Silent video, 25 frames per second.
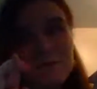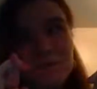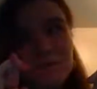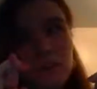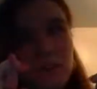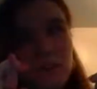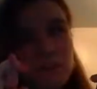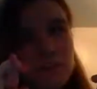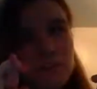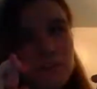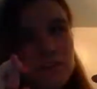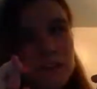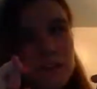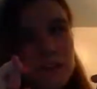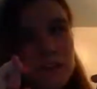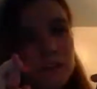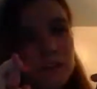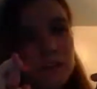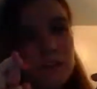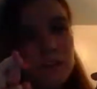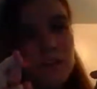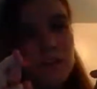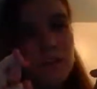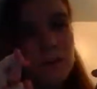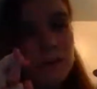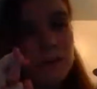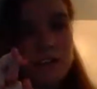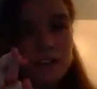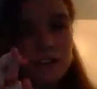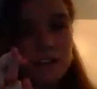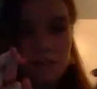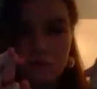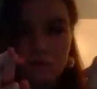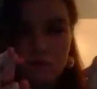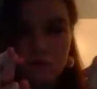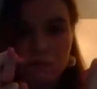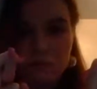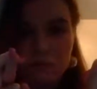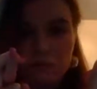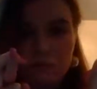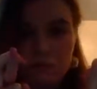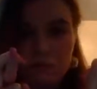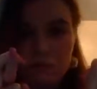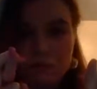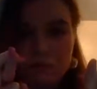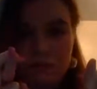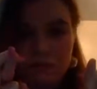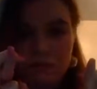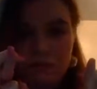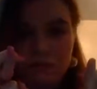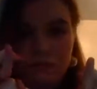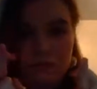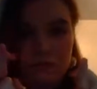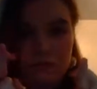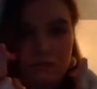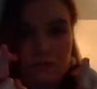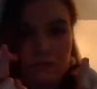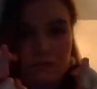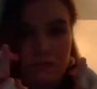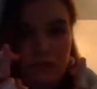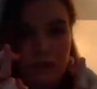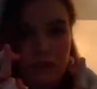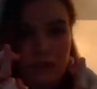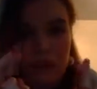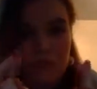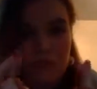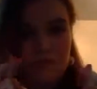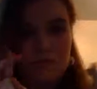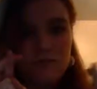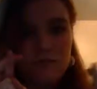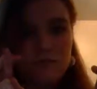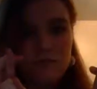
Cross your fingers that I'll hear back soon. Okay?